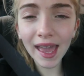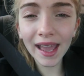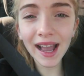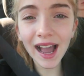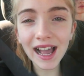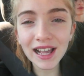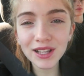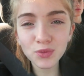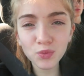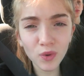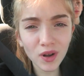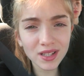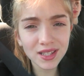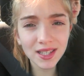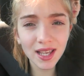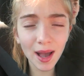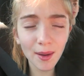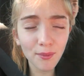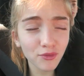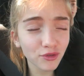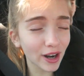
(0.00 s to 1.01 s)
hey guys,
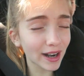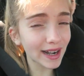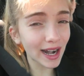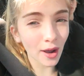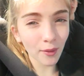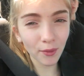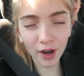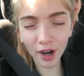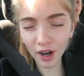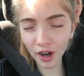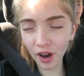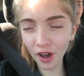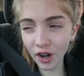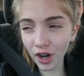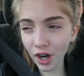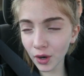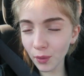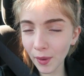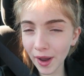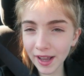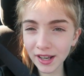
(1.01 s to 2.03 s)
what's up? Right now we are on
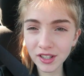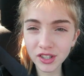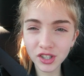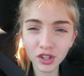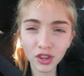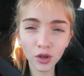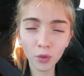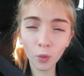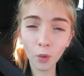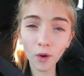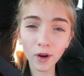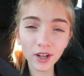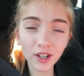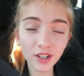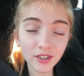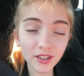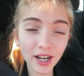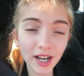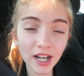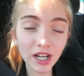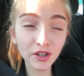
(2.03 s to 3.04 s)
our way to the
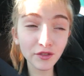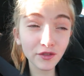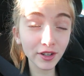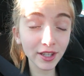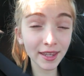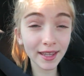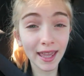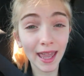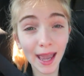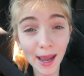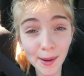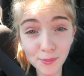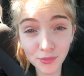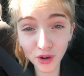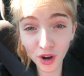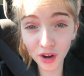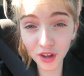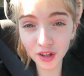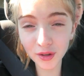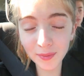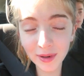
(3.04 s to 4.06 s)
Warner Ranch for the Camp
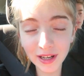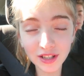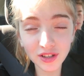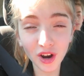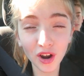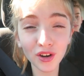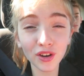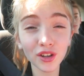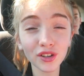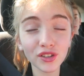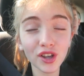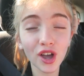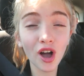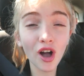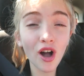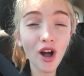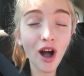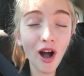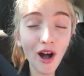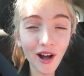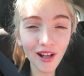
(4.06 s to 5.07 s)
Ronald McDonald
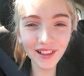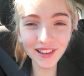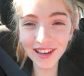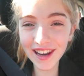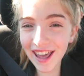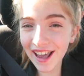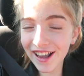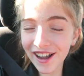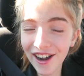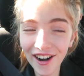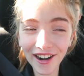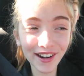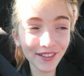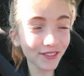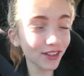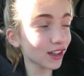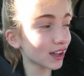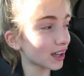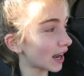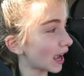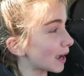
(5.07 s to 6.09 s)
Holiday
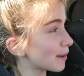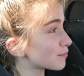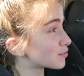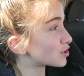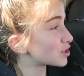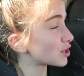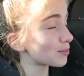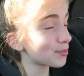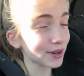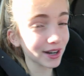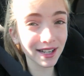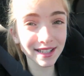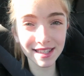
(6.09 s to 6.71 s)
Carnival and I'm super